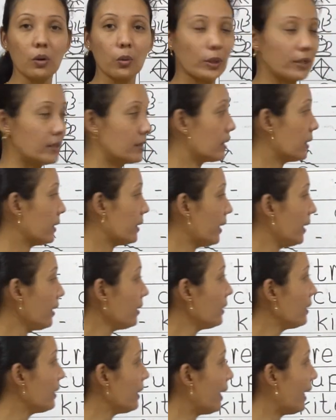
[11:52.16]
Once
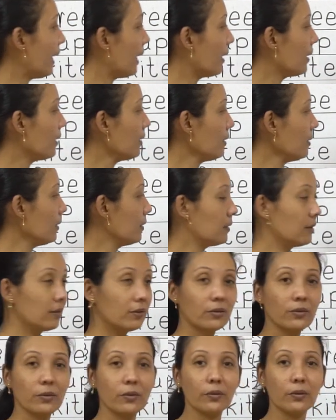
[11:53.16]
again, L
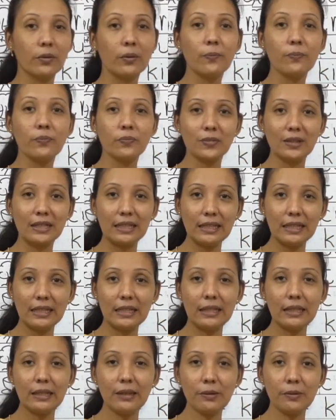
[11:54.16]

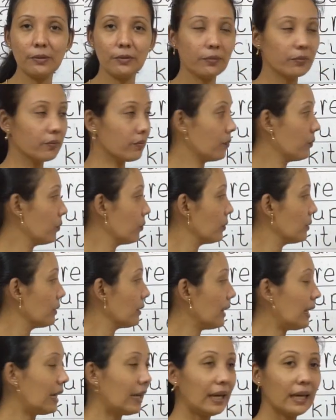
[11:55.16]
E
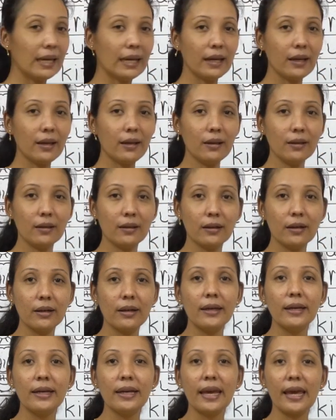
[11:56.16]
A
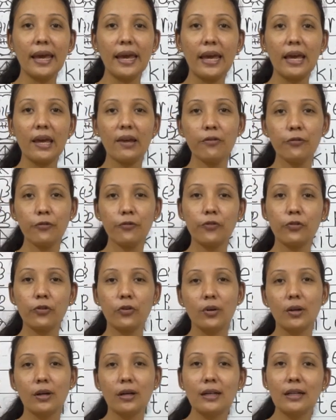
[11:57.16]
F,
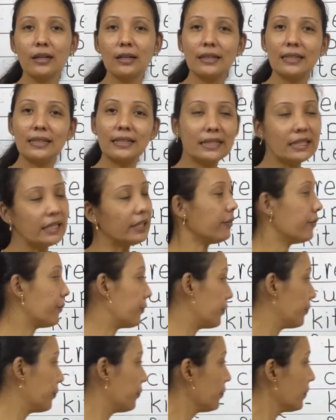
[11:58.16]

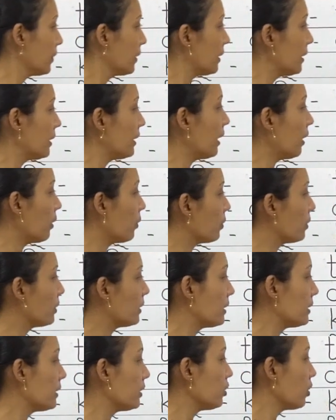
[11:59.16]
leaf. Now,
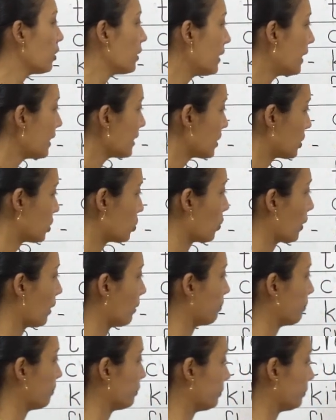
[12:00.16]
your next one.